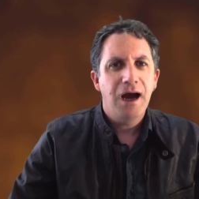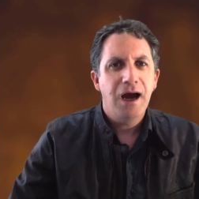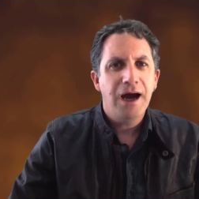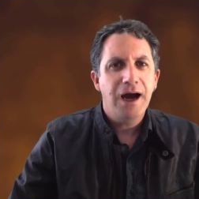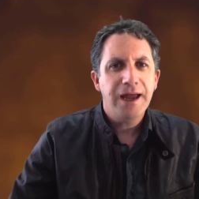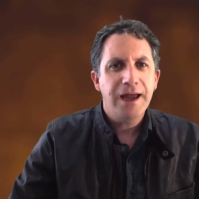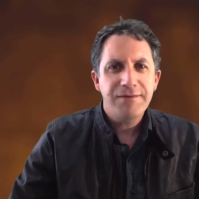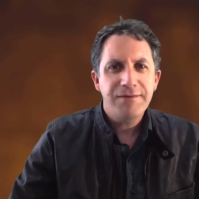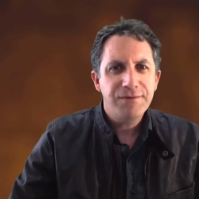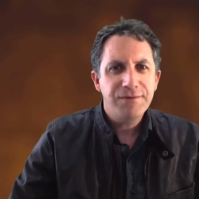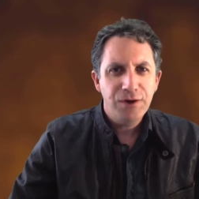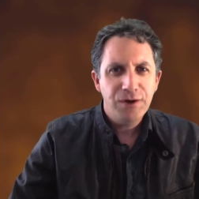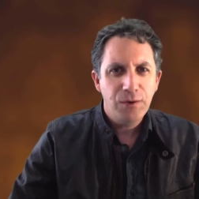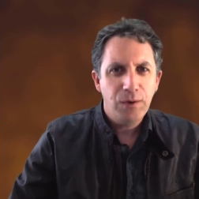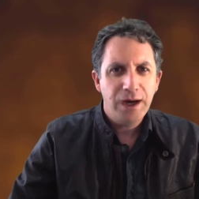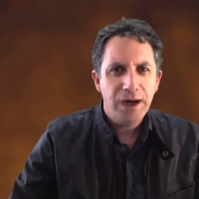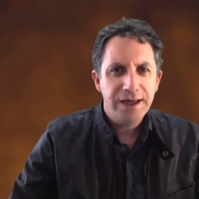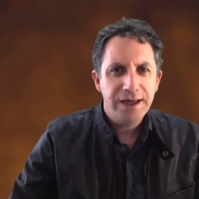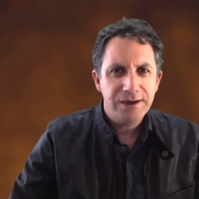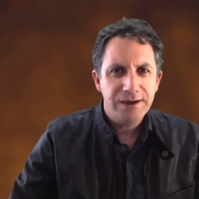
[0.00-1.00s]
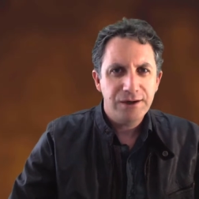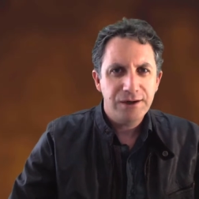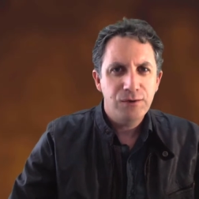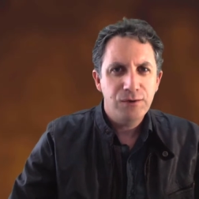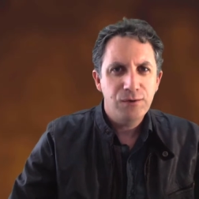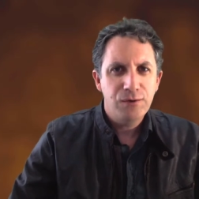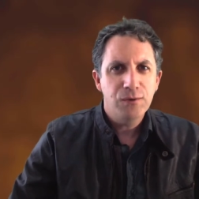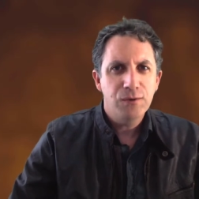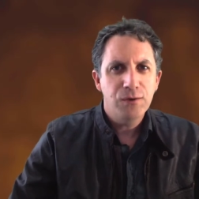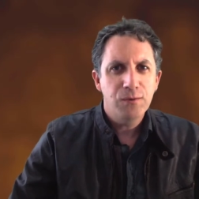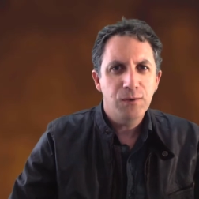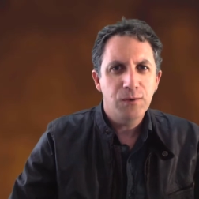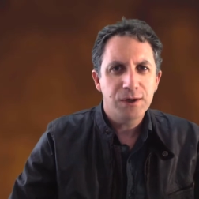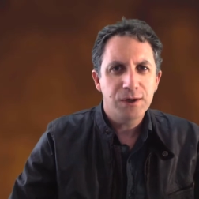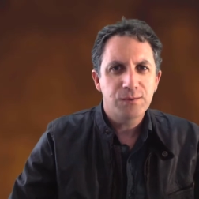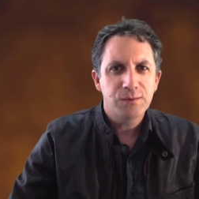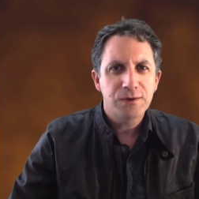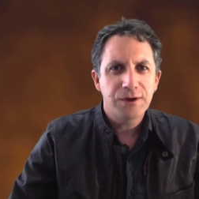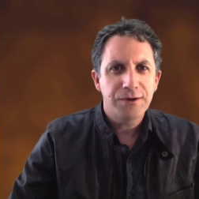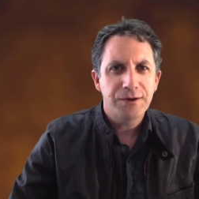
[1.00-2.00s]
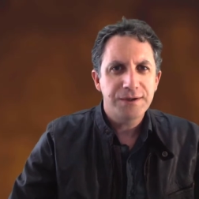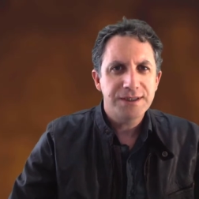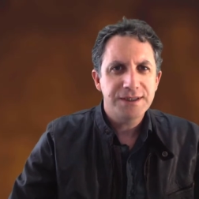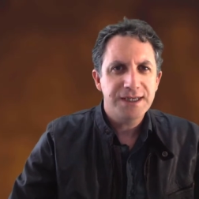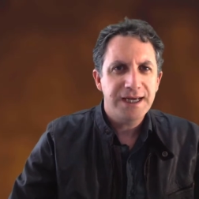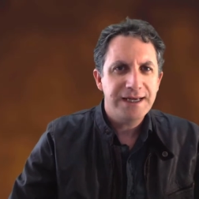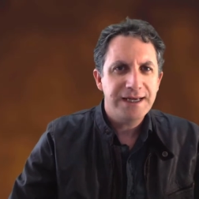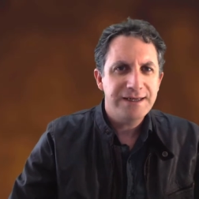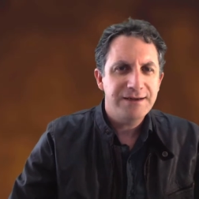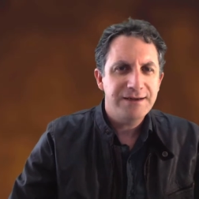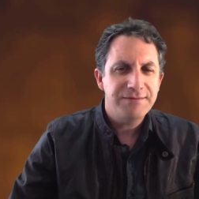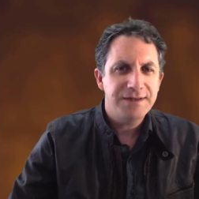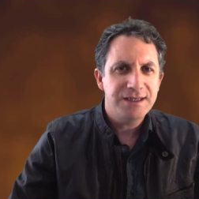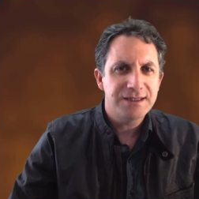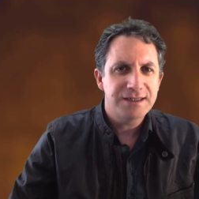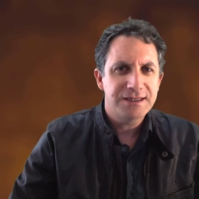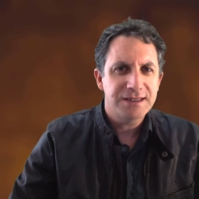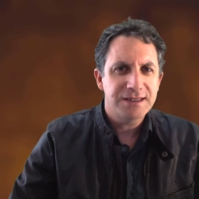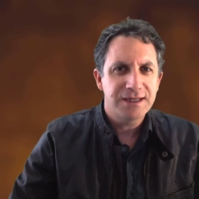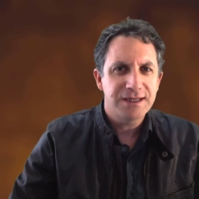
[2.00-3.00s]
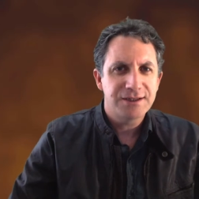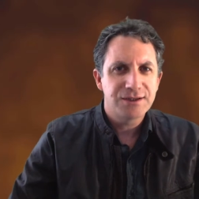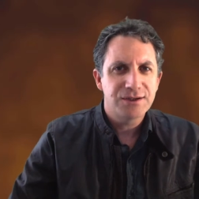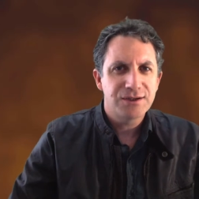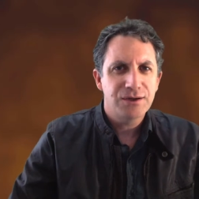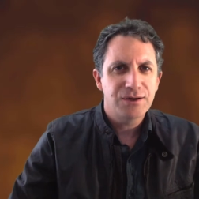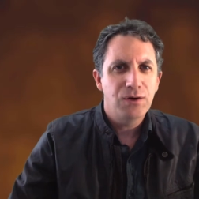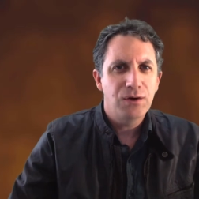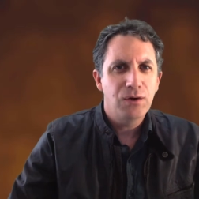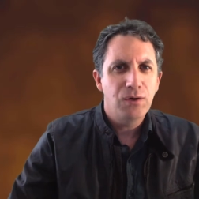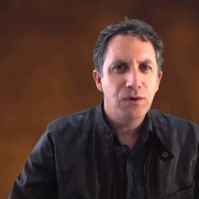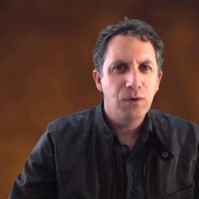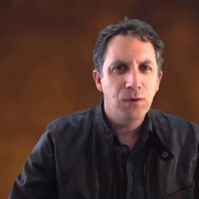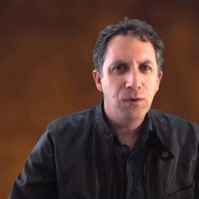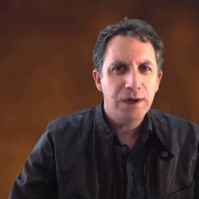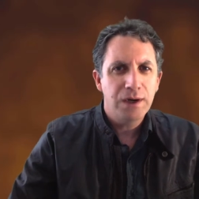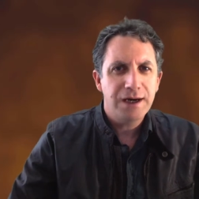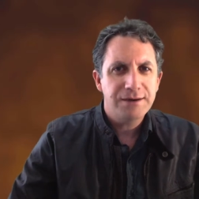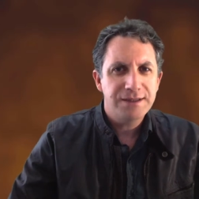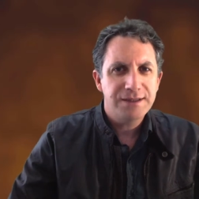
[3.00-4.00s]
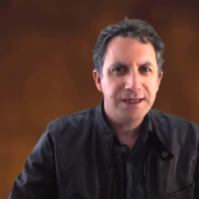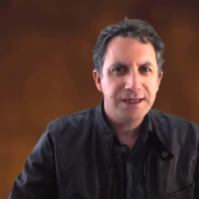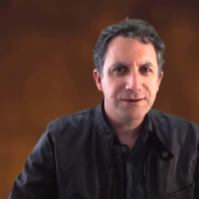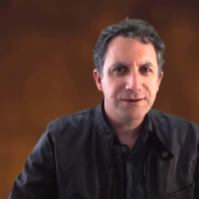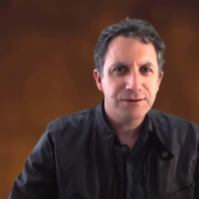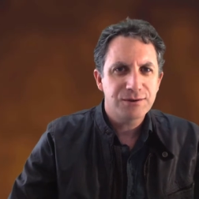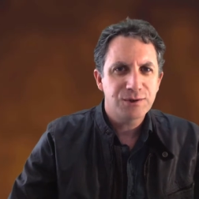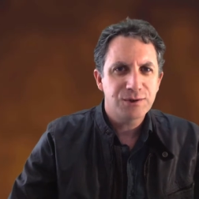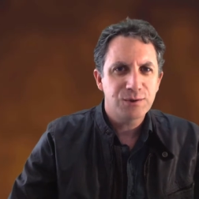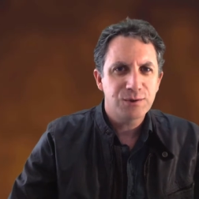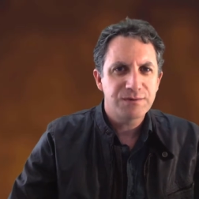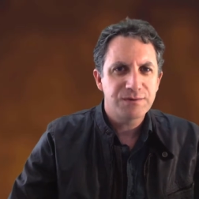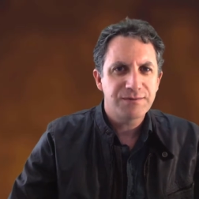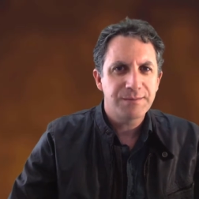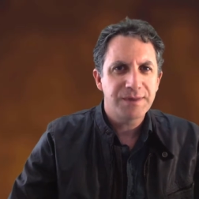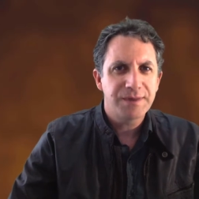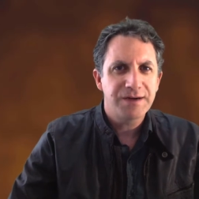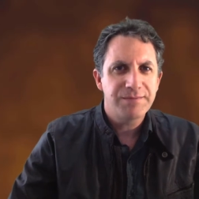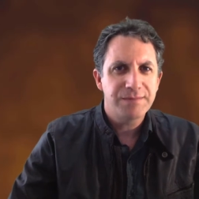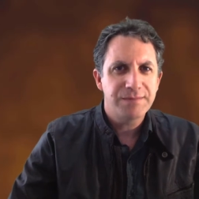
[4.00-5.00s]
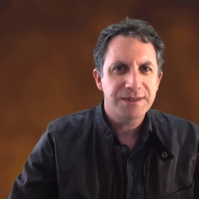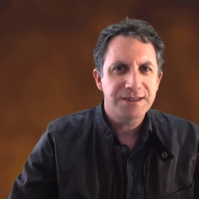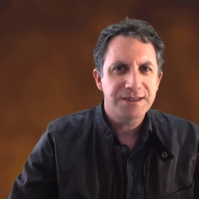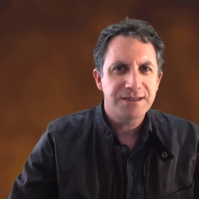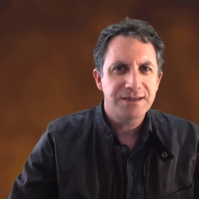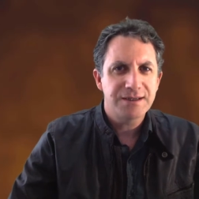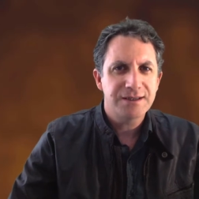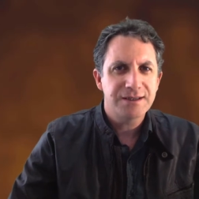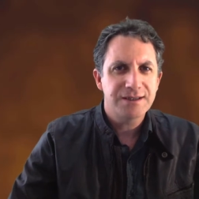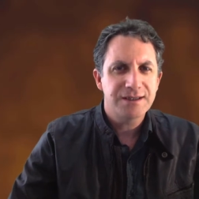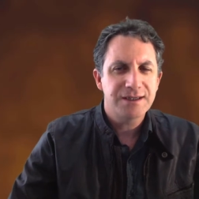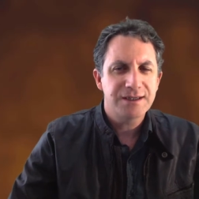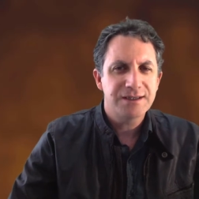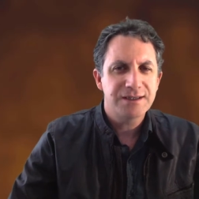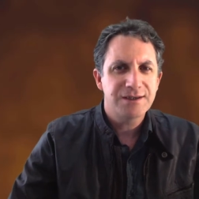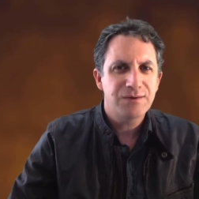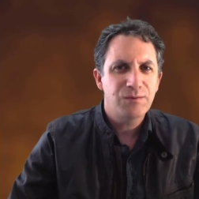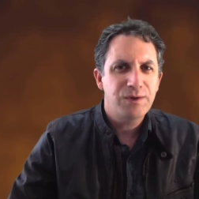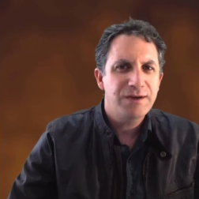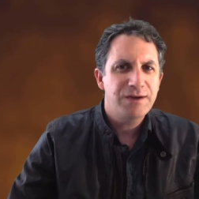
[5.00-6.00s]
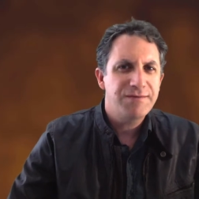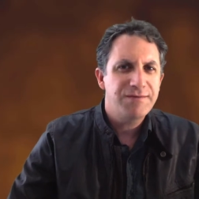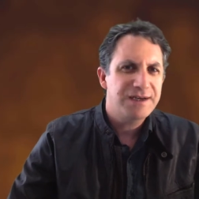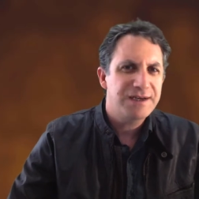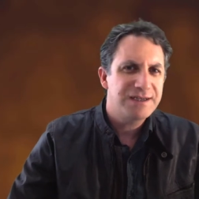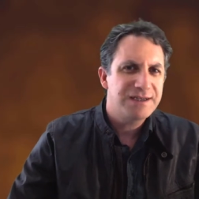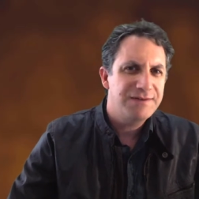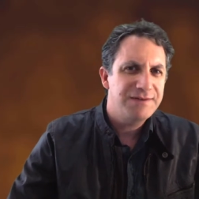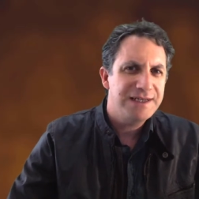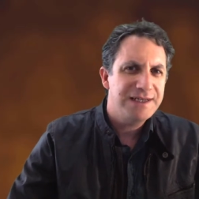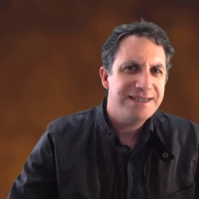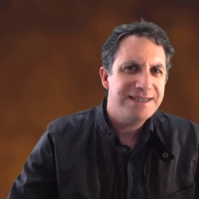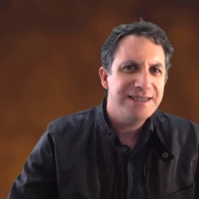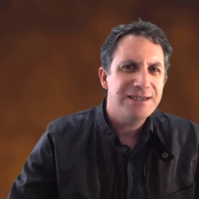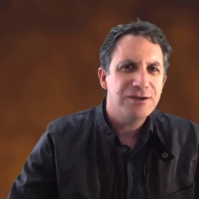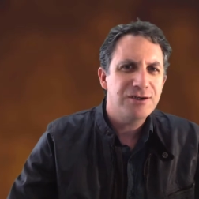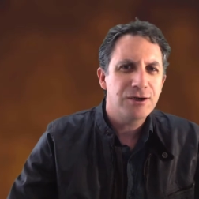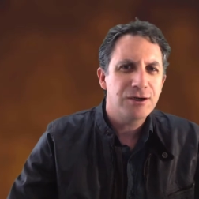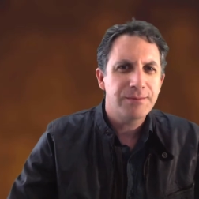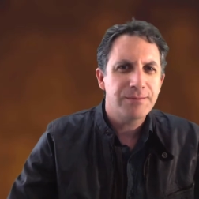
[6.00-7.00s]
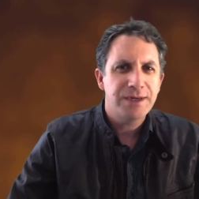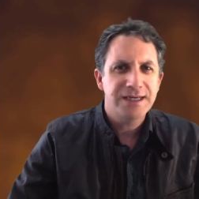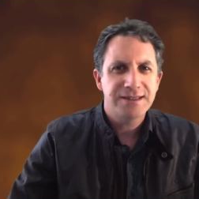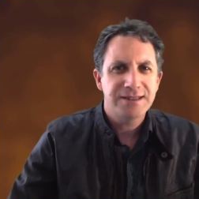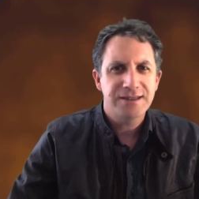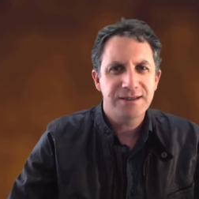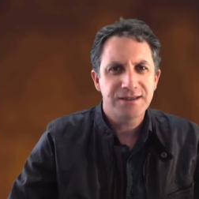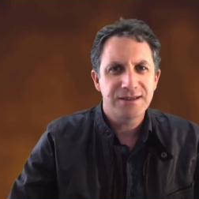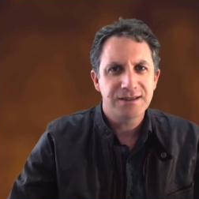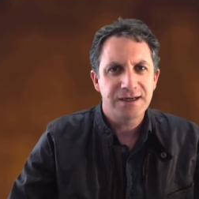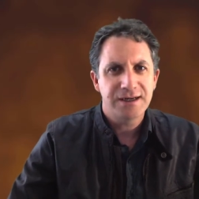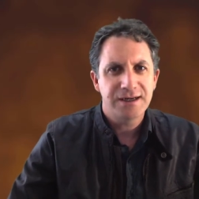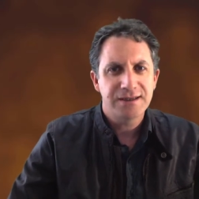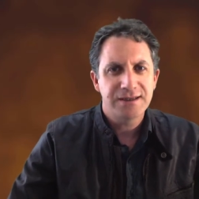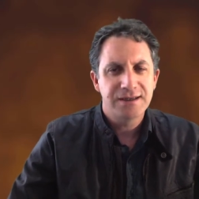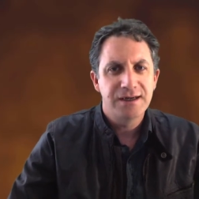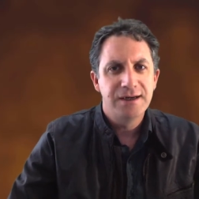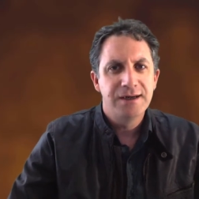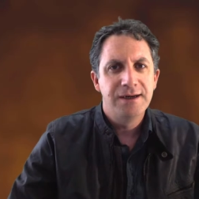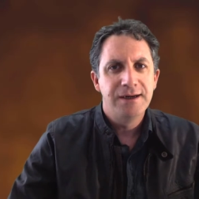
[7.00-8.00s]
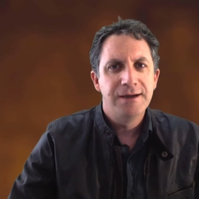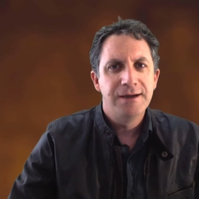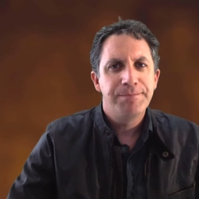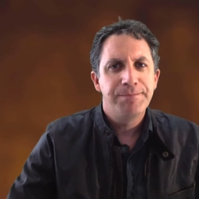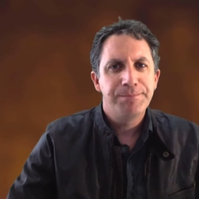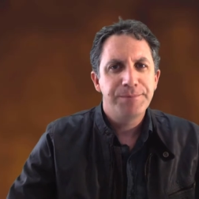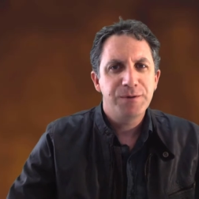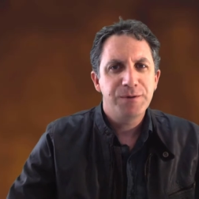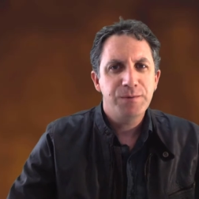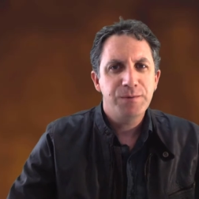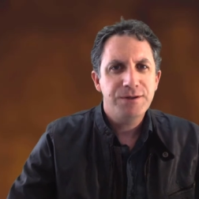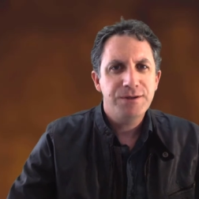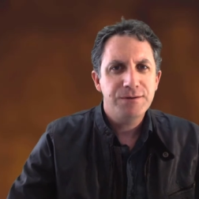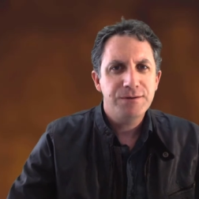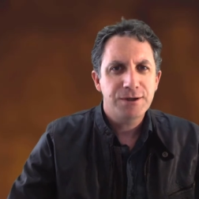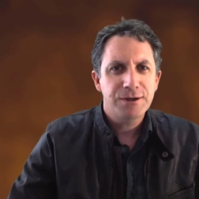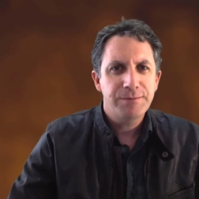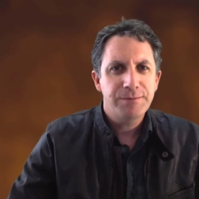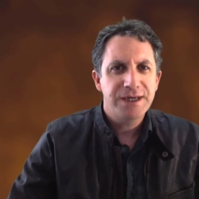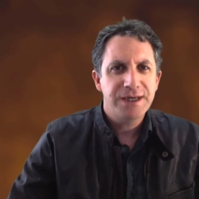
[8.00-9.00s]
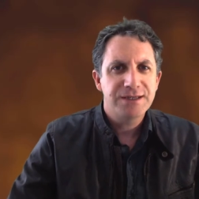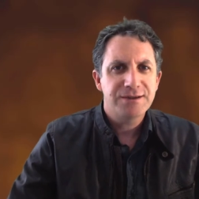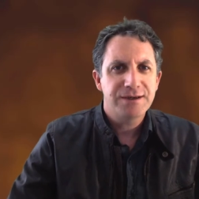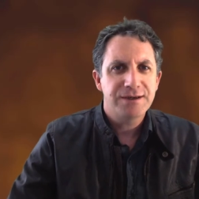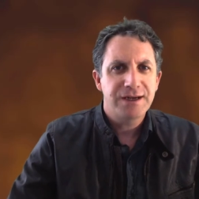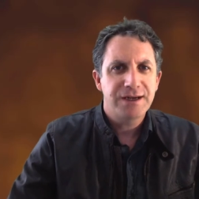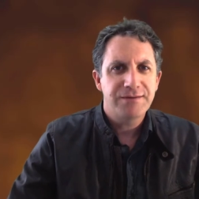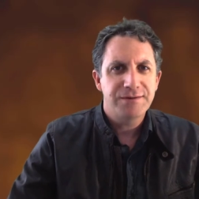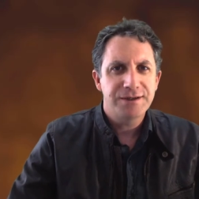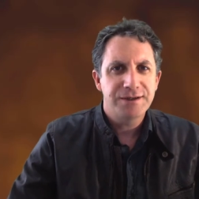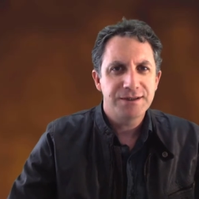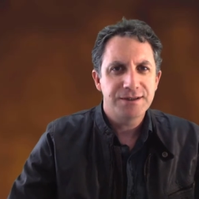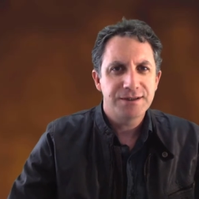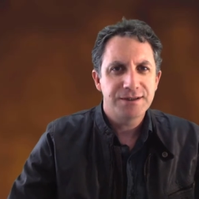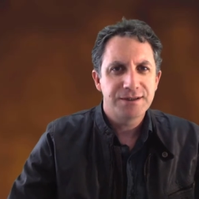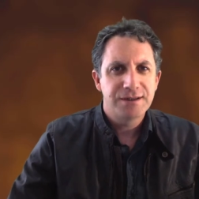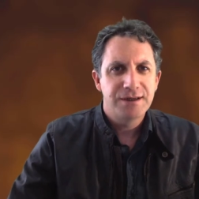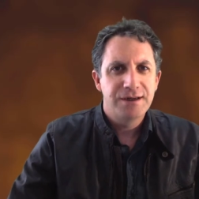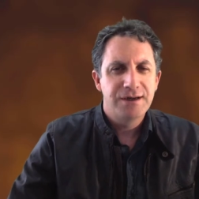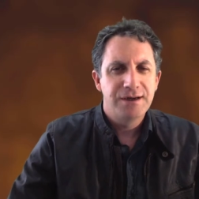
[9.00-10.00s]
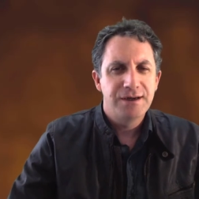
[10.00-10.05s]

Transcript: I have no idea who or what will go into any of these sites. All our data are sourced from government statistics and we effectively de-anonymise each site, but we do so based on averages.